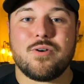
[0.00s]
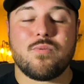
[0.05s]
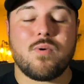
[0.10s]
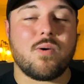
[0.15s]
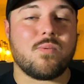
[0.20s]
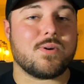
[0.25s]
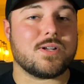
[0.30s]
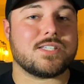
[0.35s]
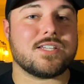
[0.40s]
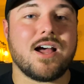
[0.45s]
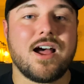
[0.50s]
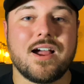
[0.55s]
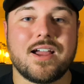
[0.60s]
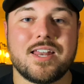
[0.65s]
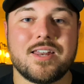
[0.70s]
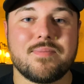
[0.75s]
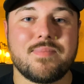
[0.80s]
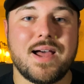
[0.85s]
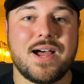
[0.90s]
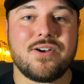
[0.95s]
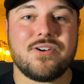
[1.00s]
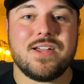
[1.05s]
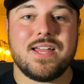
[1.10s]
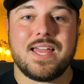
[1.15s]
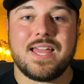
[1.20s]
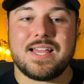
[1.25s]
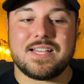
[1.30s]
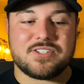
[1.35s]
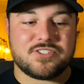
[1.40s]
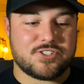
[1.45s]
what we're talking about
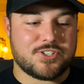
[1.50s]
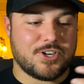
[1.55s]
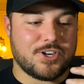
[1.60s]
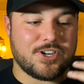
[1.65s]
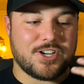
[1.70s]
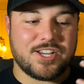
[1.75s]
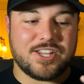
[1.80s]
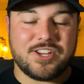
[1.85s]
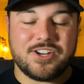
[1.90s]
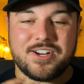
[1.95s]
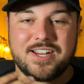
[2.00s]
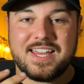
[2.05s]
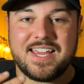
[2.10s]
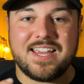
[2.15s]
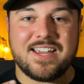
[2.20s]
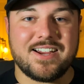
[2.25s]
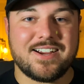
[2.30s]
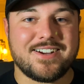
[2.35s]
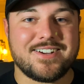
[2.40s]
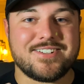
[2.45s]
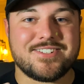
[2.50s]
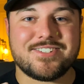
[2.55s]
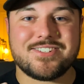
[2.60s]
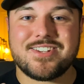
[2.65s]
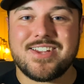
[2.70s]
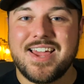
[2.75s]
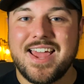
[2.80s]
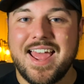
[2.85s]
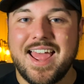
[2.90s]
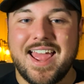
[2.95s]
is turning your gears
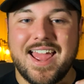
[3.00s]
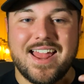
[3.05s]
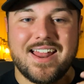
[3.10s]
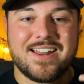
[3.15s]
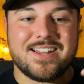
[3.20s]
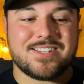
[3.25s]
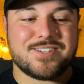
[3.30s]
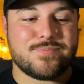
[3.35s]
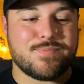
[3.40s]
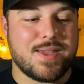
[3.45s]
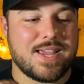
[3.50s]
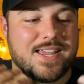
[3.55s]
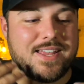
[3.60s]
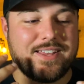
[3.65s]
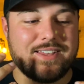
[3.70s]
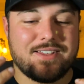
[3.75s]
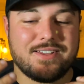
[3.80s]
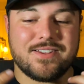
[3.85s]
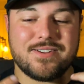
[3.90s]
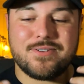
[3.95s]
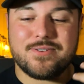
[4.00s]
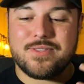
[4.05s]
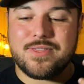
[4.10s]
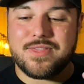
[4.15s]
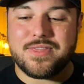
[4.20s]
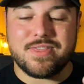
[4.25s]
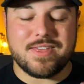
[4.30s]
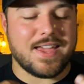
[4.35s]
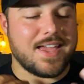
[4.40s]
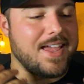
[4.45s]
and it's making you
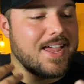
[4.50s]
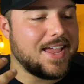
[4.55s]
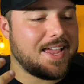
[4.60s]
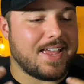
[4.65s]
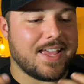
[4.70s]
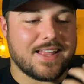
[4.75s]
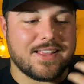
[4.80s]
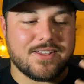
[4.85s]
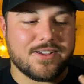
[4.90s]
think and